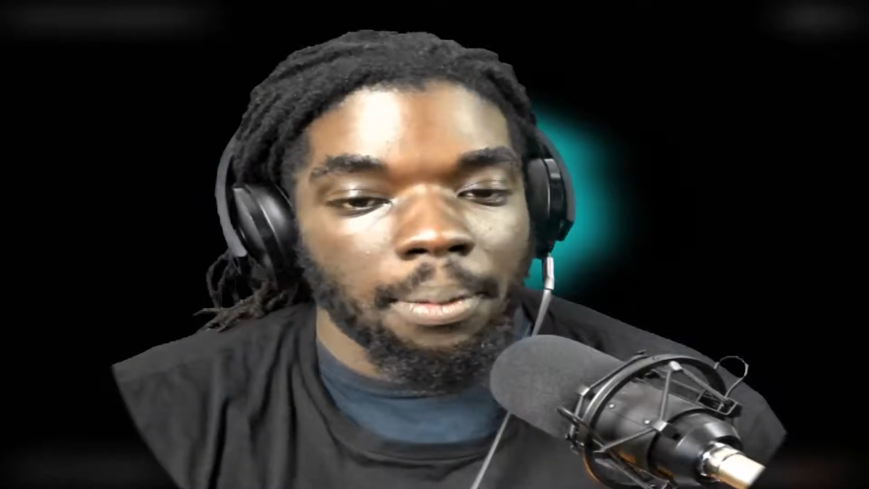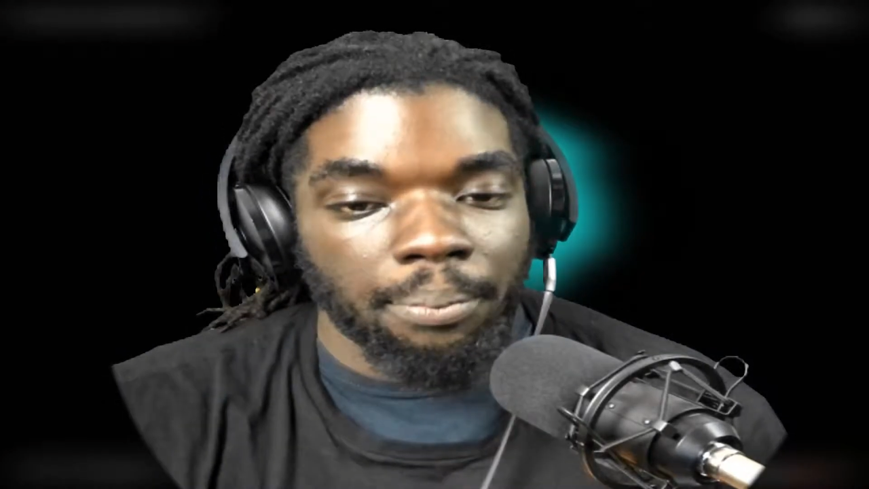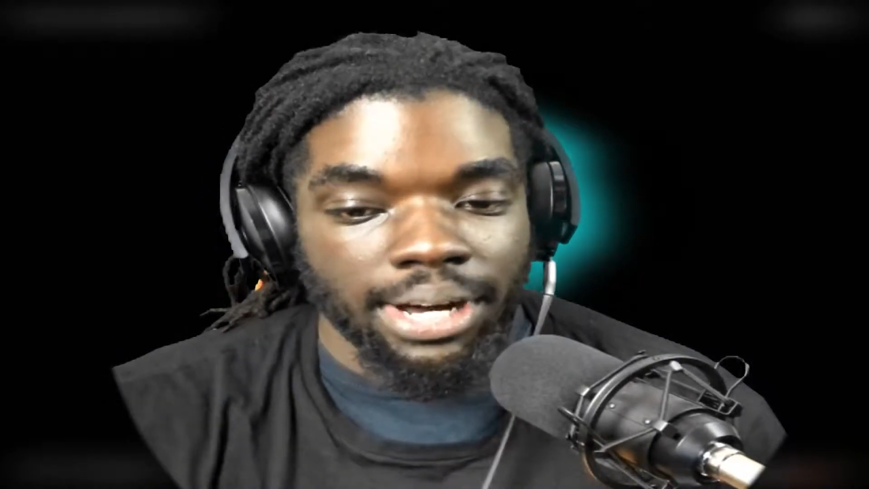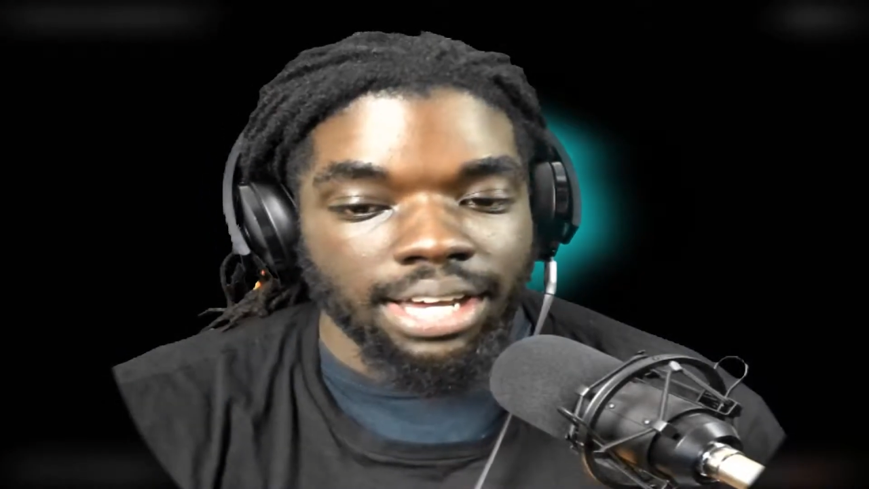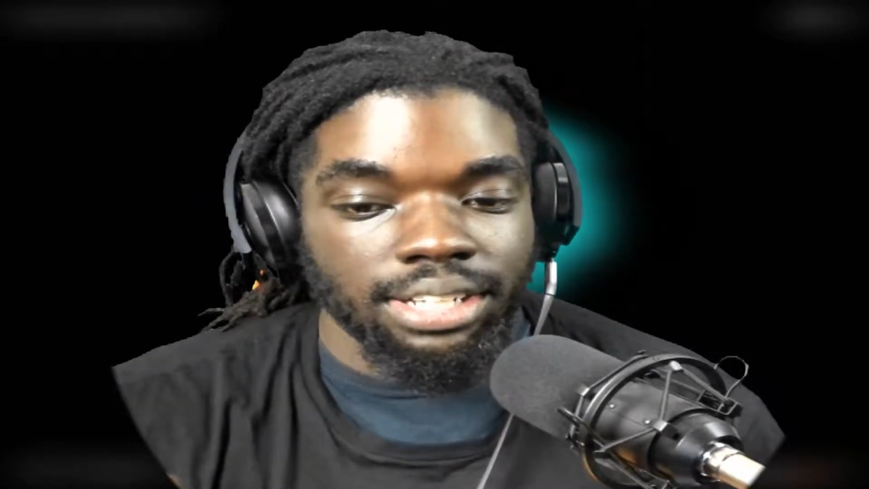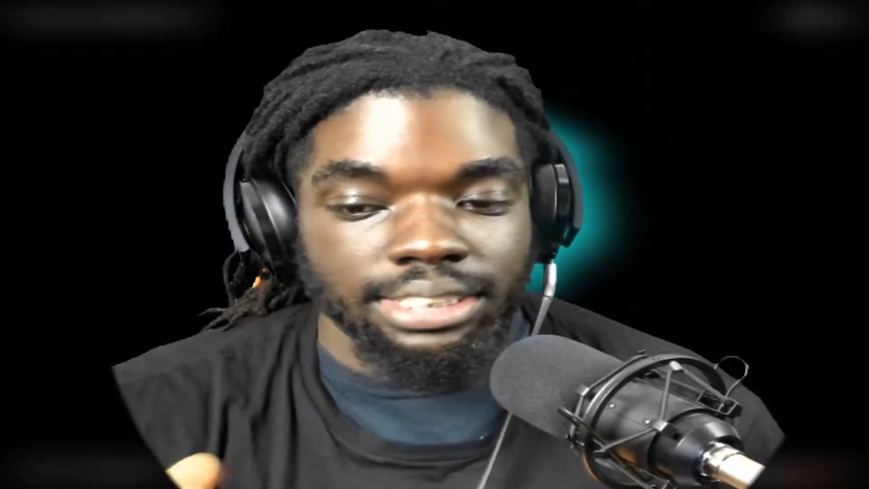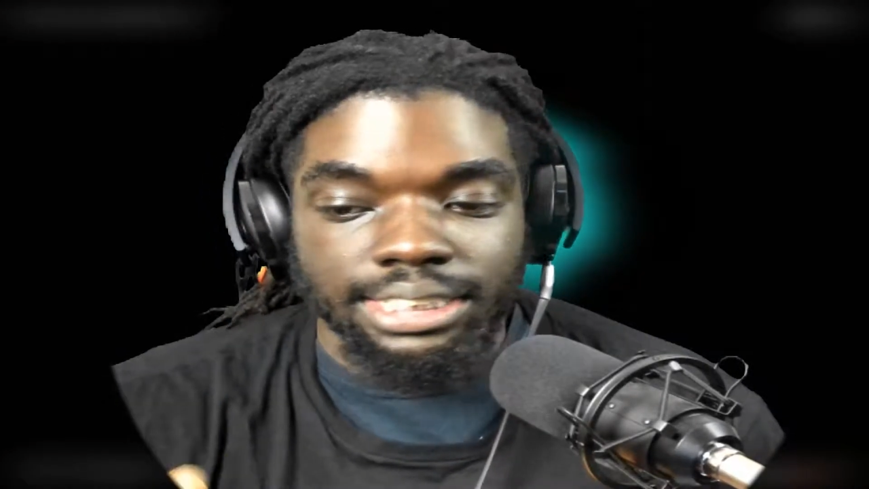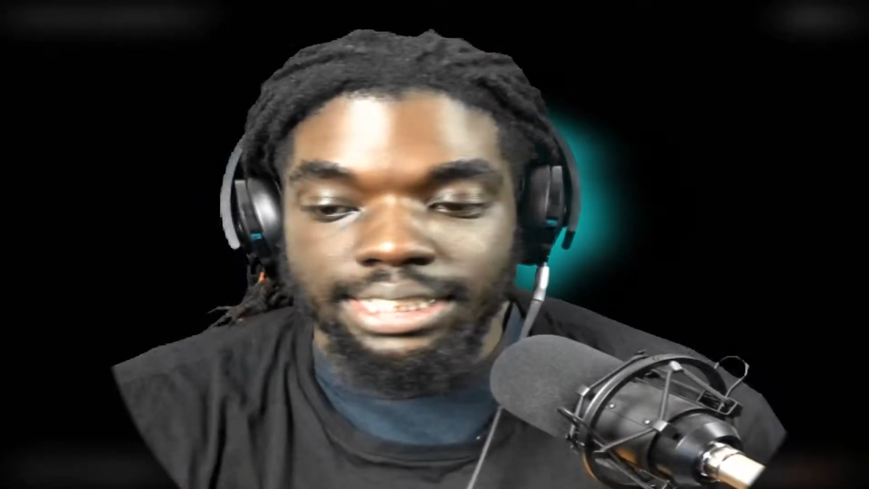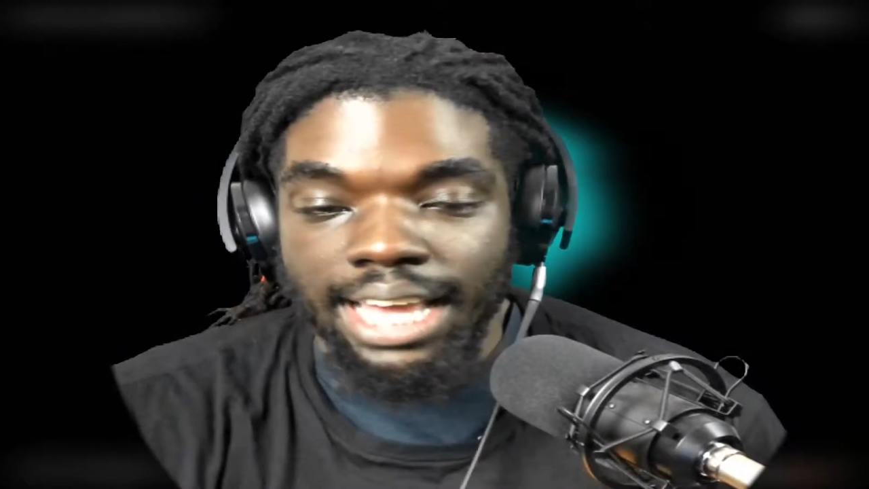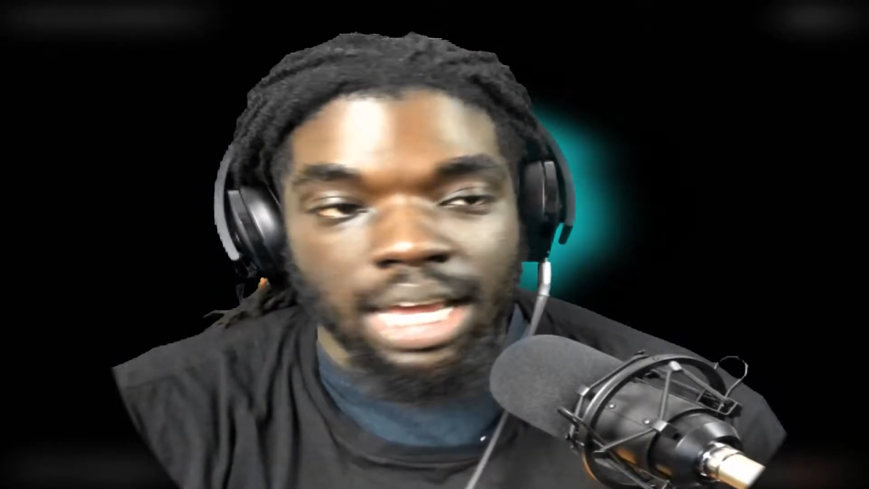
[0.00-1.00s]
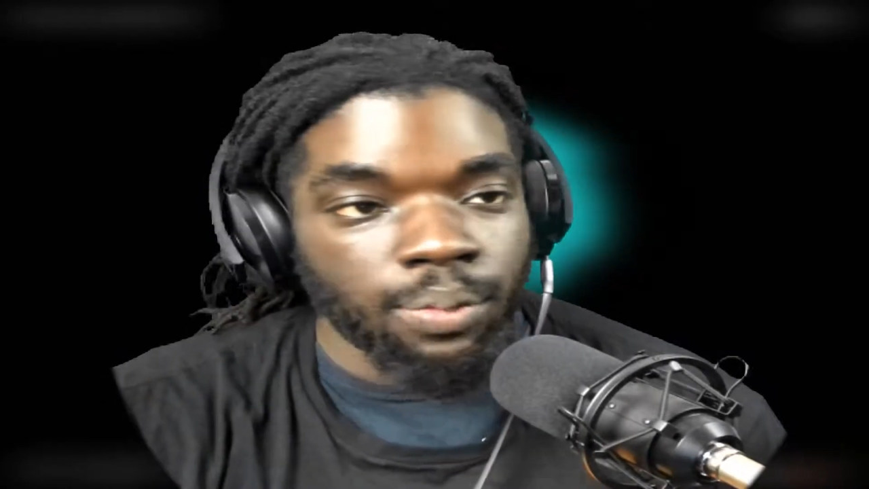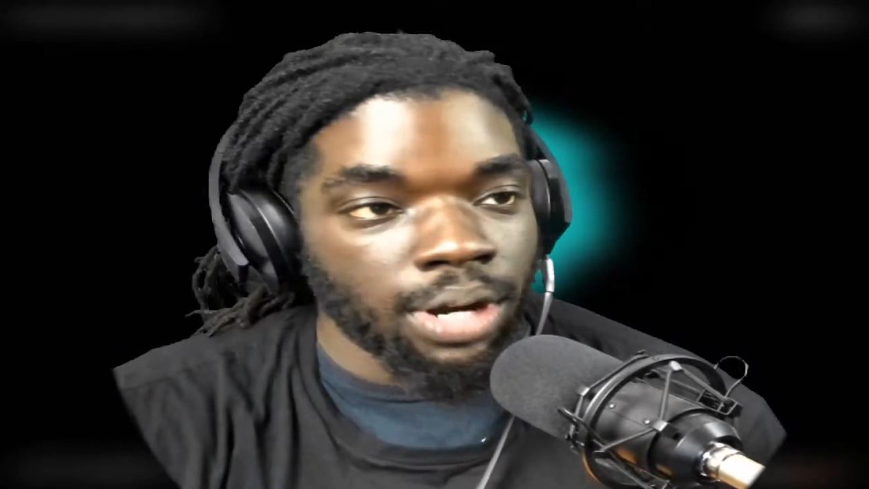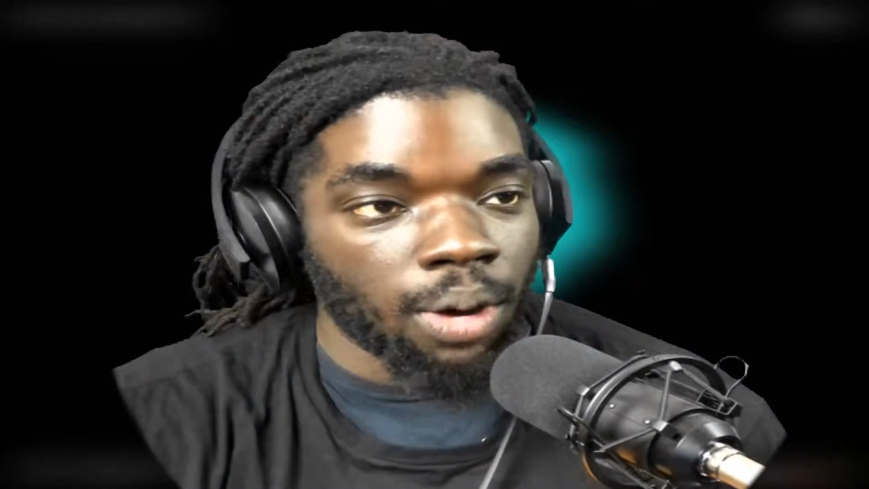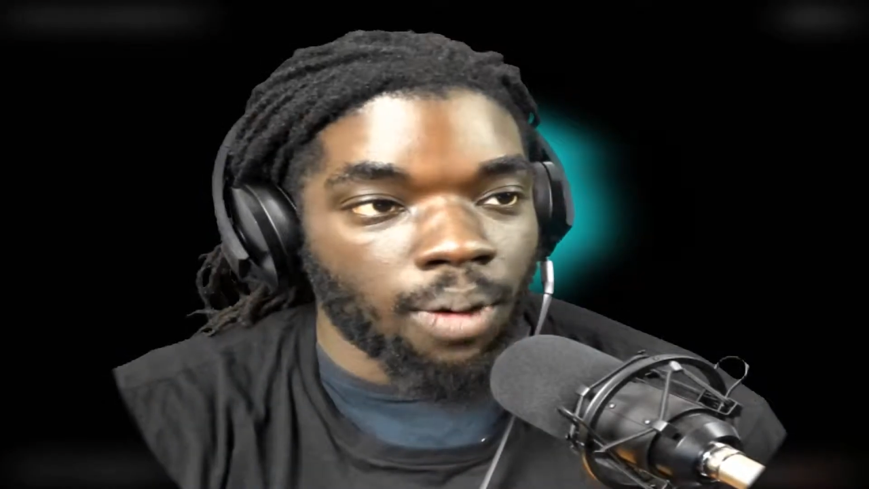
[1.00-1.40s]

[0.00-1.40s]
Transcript: but today we are